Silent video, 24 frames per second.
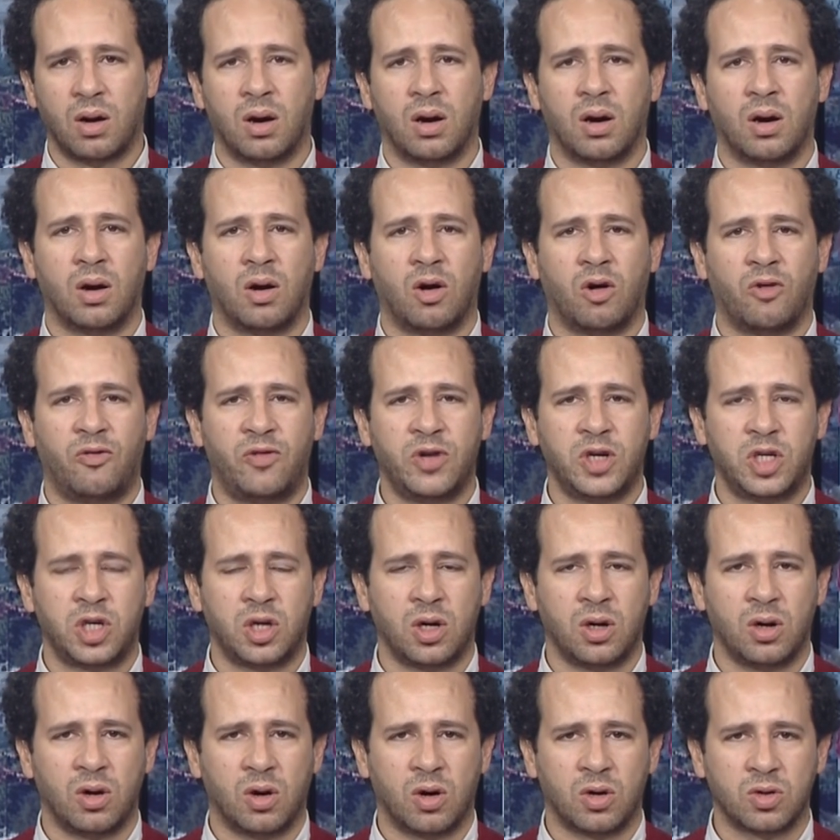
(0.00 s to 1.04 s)
uh,
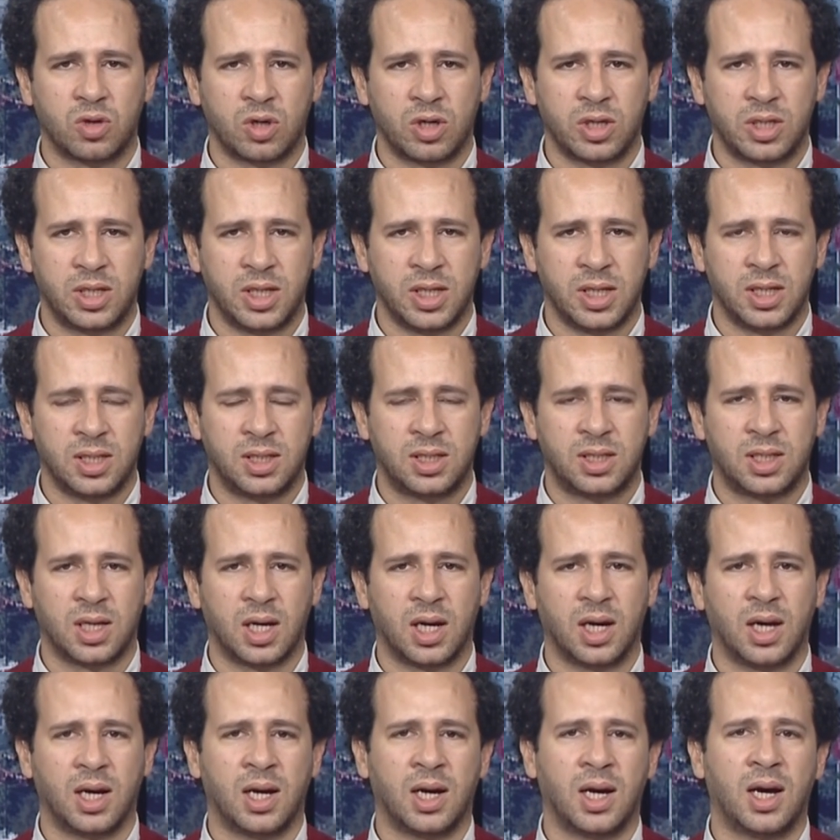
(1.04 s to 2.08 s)
official authorities
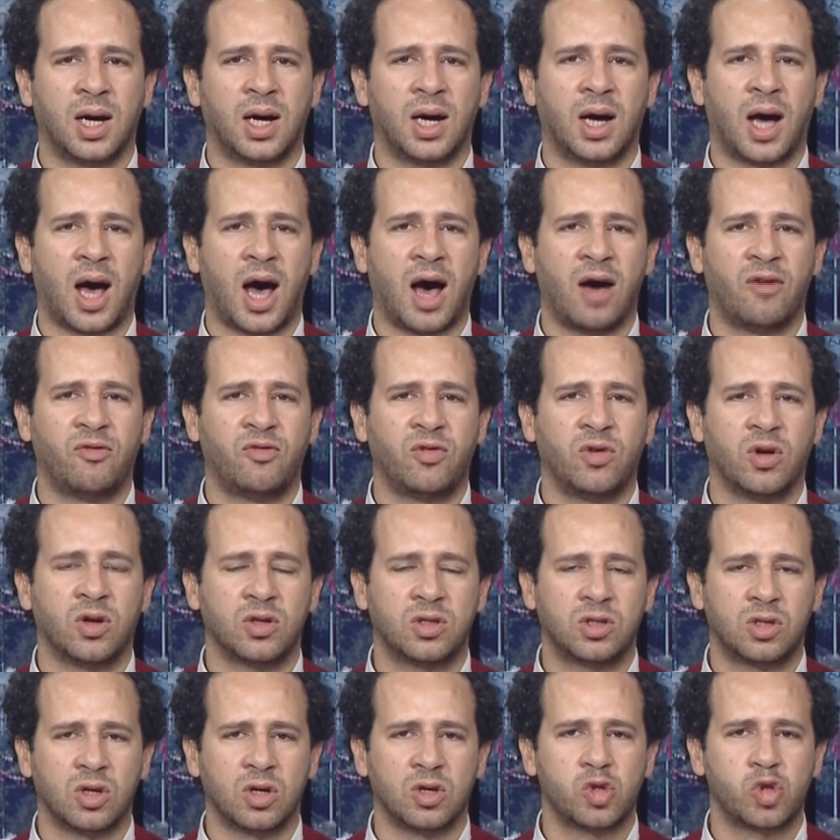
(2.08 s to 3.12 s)
uh, have
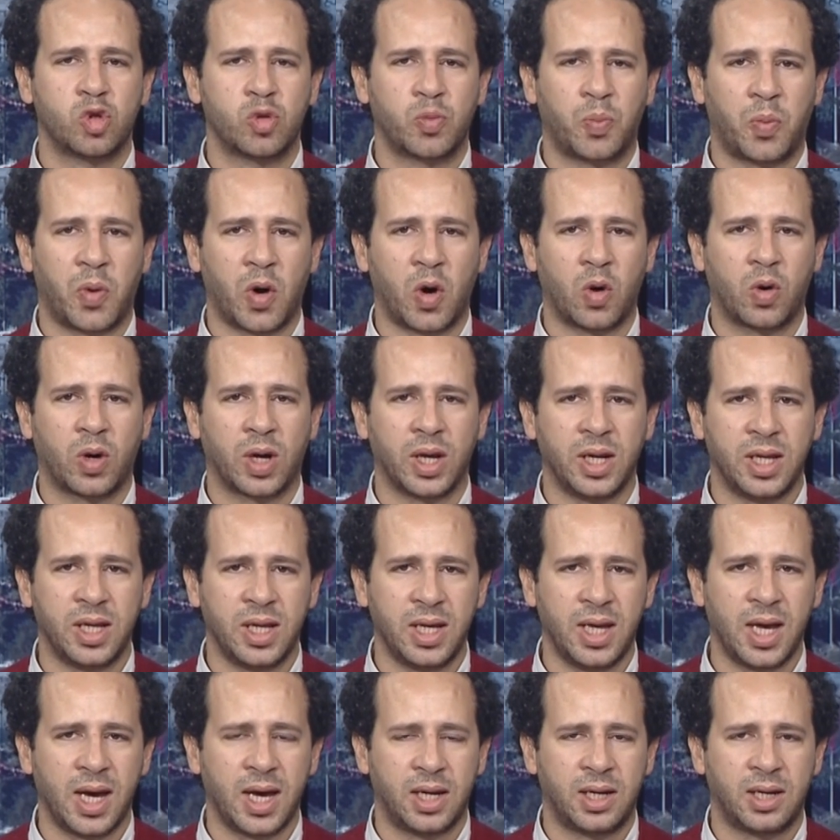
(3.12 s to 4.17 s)
not spoken
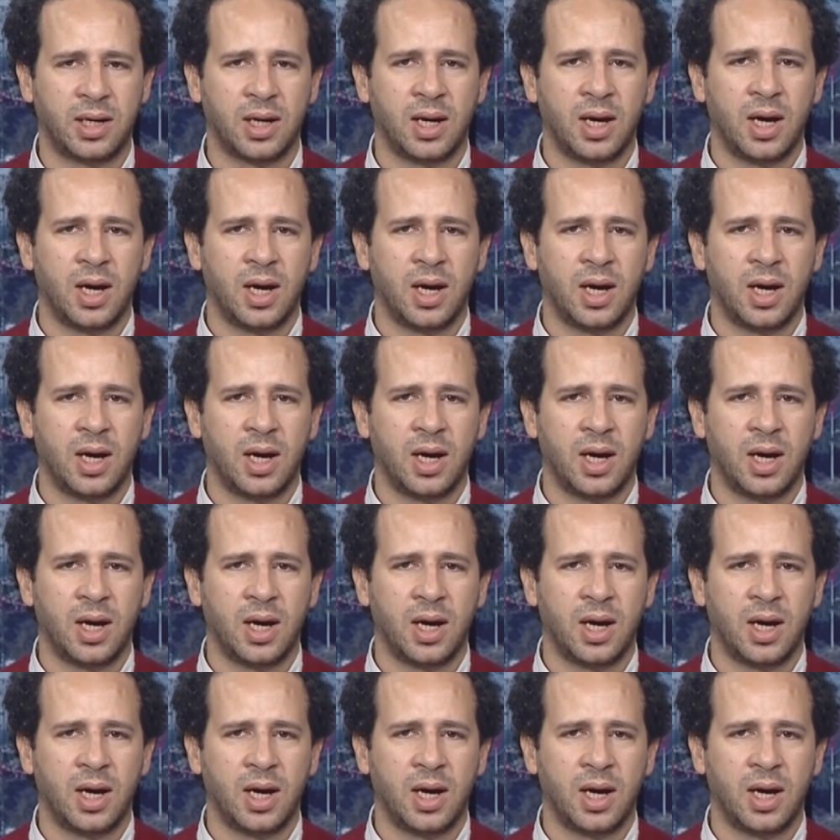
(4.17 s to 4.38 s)
yet